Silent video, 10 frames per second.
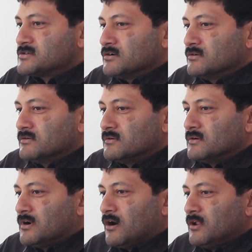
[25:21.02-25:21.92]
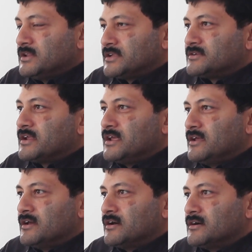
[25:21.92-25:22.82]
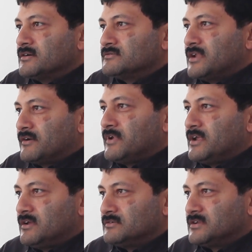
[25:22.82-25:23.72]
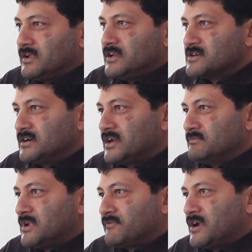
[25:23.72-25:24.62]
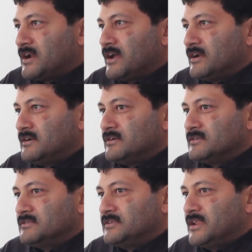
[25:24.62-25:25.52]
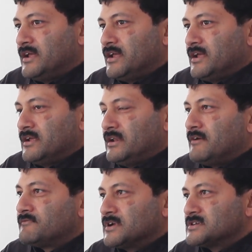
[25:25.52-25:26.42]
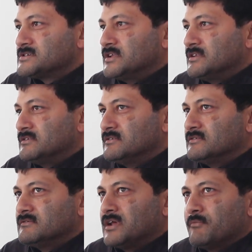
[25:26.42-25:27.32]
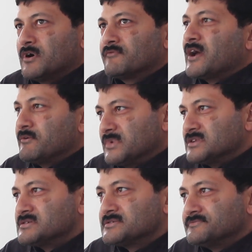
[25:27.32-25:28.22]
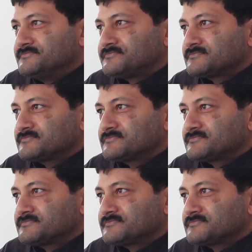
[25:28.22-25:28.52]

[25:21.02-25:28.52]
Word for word: So all the three the initial team that we had hired, they left us in about 5 months.